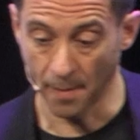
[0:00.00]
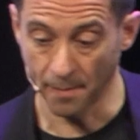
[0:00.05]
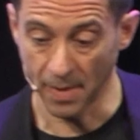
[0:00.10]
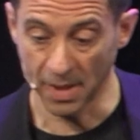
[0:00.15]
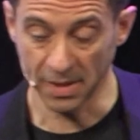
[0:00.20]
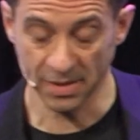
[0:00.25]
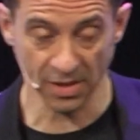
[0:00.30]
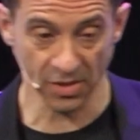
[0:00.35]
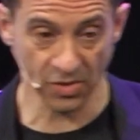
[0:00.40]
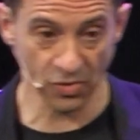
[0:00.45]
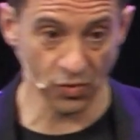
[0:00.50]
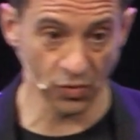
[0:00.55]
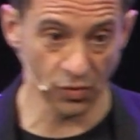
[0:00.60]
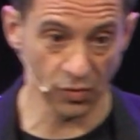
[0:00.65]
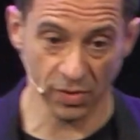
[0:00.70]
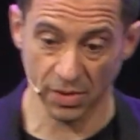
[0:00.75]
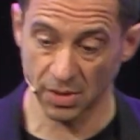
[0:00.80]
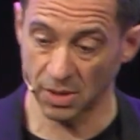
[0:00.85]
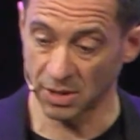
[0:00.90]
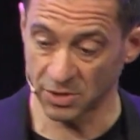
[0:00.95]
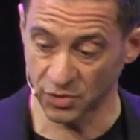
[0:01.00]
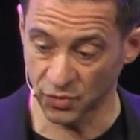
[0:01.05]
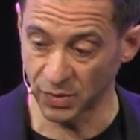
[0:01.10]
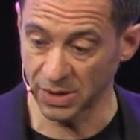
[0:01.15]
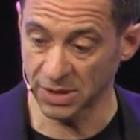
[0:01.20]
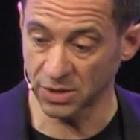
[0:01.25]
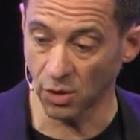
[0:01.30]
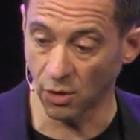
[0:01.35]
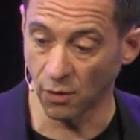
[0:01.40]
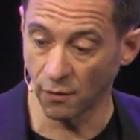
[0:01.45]
is a
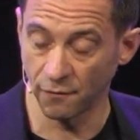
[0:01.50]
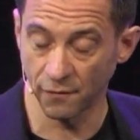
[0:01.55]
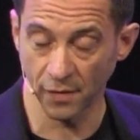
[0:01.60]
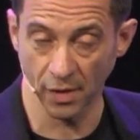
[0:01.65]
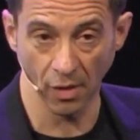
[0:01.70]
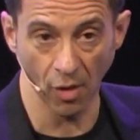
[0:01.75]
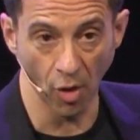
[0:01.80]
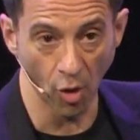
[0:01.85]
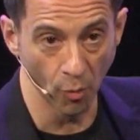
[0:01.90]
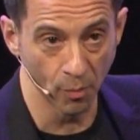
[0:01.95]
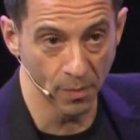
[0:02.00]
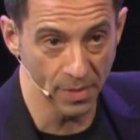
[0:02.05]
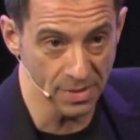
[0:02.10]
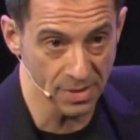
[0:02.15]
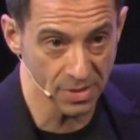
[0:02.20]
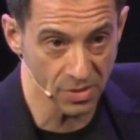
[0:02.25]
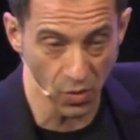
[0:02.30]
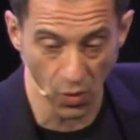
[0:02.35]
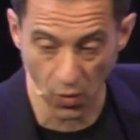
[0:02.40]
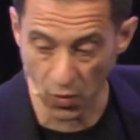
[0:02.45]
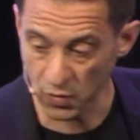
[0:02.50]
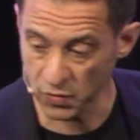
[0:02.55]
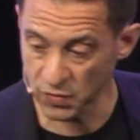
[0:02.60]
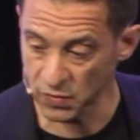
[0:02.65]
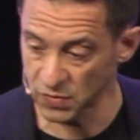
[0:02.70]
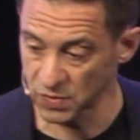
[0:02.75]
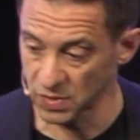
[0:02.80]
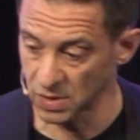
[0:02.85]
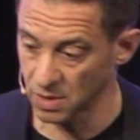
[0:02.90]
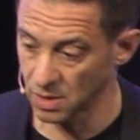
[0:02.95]
suite of open
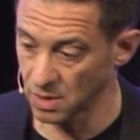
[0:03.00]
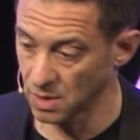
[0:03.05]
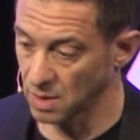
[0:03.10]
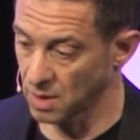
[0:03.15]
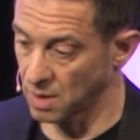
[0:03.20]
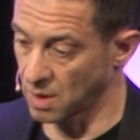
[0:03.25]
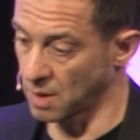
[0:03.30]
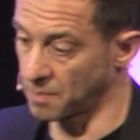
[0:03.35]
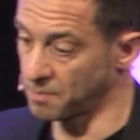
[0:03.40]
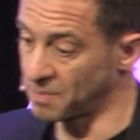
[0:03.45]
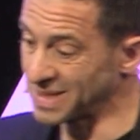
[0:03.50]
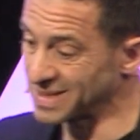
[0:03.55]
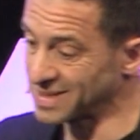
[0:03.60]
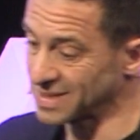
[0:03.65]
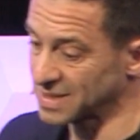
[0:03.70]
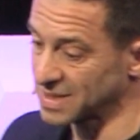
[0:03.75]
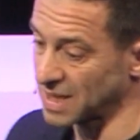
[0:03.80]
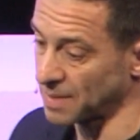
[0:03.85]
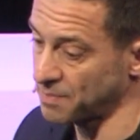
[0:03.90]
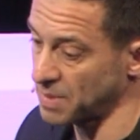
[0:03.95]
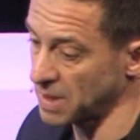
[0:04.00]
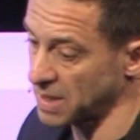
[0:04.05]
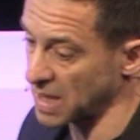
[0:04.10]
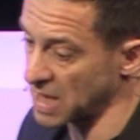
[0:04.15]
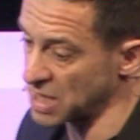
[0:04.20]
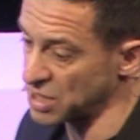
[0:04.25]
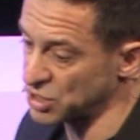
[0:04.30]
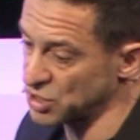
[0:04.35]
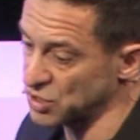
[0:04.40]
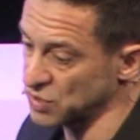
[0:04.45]
source business
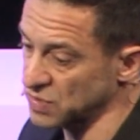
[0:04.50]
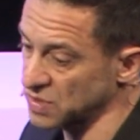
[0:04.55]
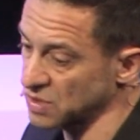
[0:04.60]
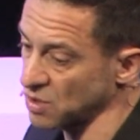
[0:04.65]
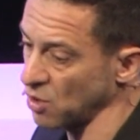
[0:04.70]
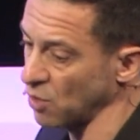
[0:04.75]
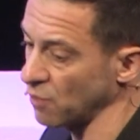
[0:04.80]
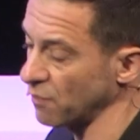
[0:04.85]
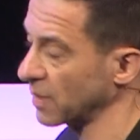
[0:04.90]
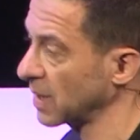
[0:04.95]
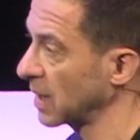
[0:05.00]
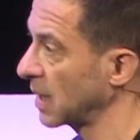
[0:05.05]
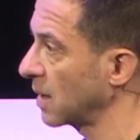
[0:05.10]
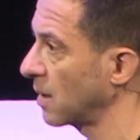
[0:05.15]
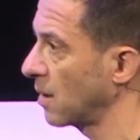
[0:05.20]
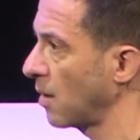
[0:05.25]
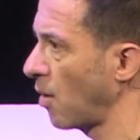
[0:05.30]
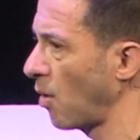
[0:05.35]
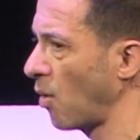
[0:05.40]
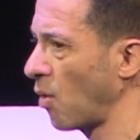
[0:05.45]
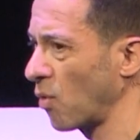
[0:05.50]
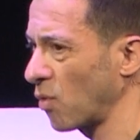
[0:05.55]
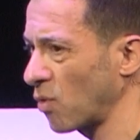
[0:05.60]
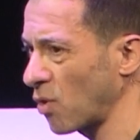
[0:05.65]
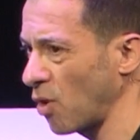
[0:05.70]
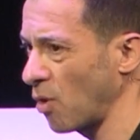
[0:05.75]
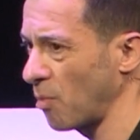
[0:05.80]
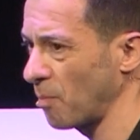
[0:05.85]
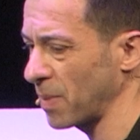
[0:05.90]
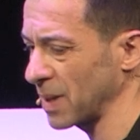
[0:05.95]
applications covering all
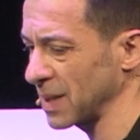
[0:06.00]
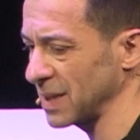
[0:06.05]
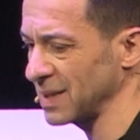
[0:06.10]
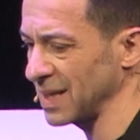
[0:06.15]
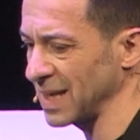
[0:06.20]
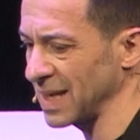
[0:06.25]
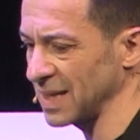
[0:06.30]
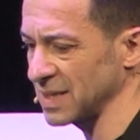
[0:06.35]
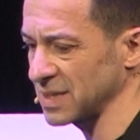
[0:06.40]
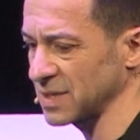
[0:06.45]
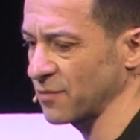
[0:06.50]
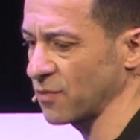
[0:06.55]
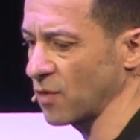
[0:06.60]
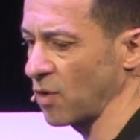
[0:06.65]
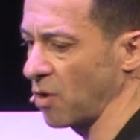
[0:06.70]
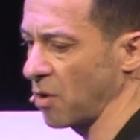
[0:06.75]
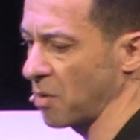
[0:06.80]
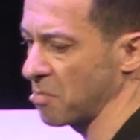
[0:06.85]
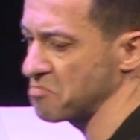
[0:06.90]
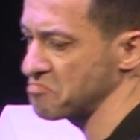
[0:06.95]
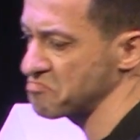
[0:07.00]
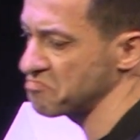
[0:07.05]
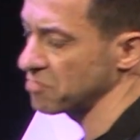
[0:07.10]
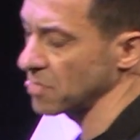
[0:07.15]
company needs from